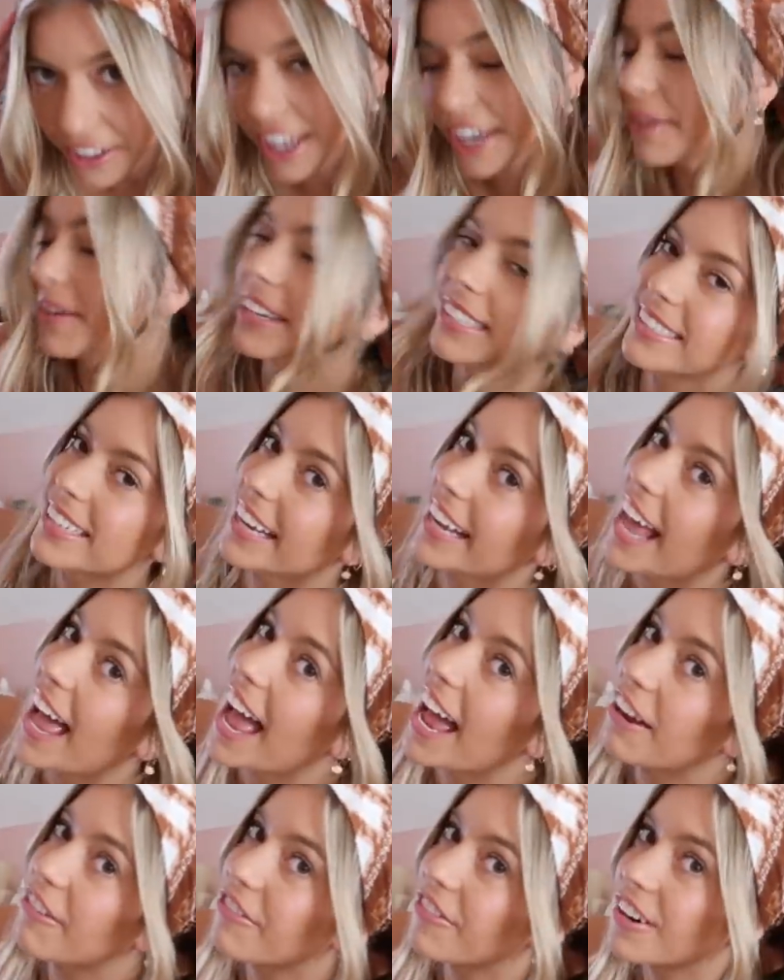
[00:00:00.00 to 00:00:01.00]
the cutest thing
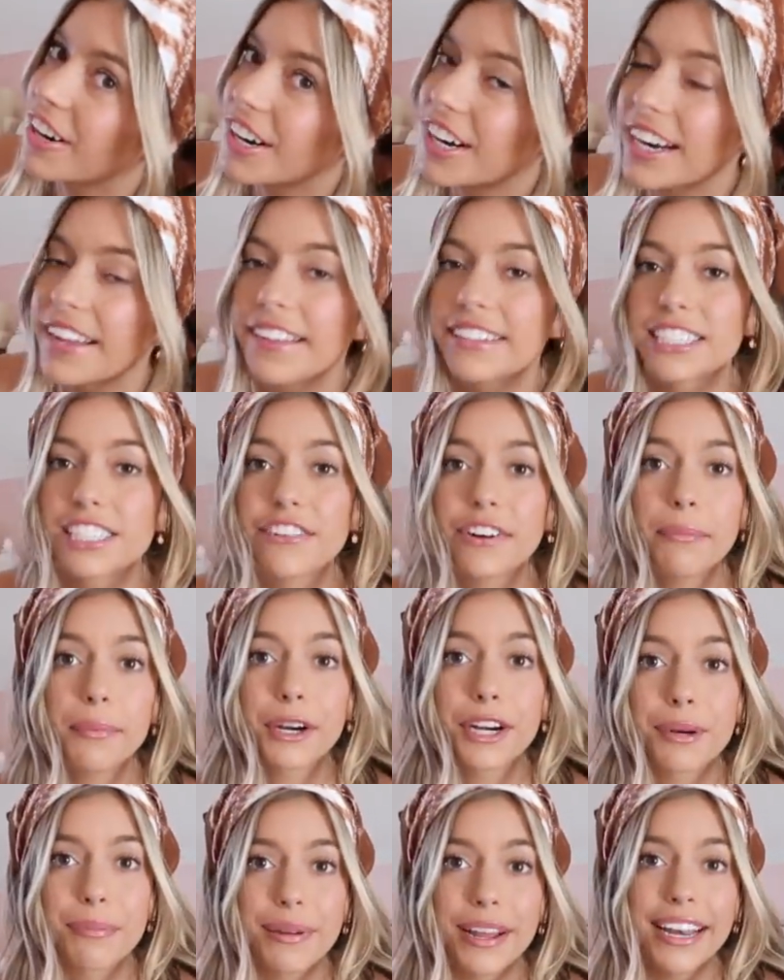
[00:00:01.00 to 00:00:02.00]
ever. This is from
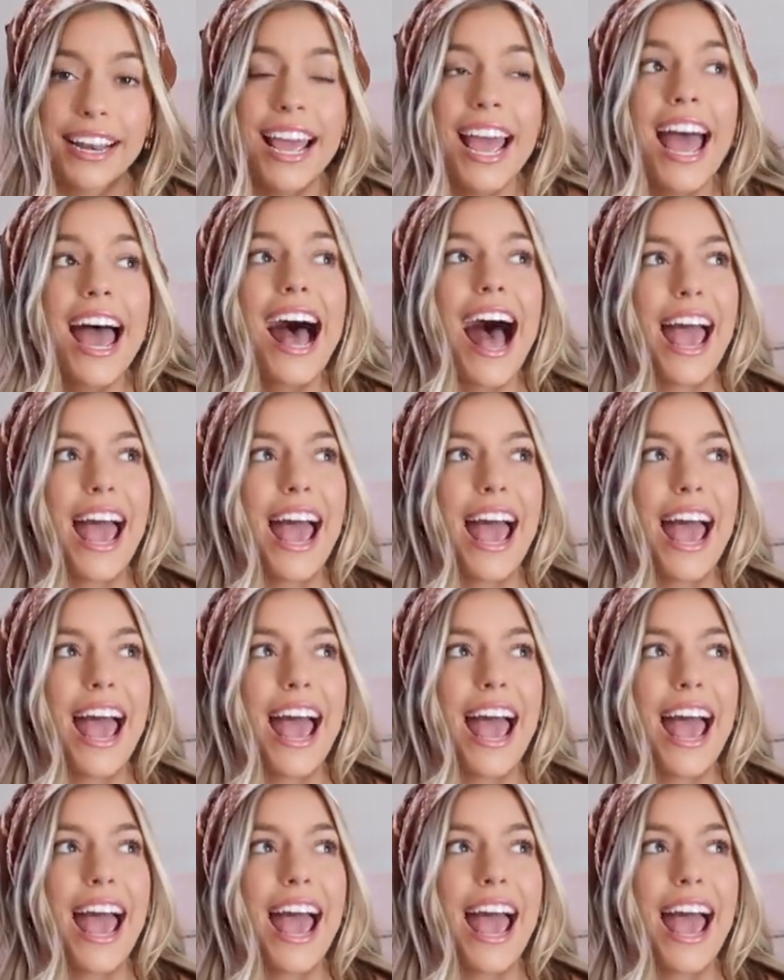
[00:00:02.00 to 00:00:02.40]
Urban.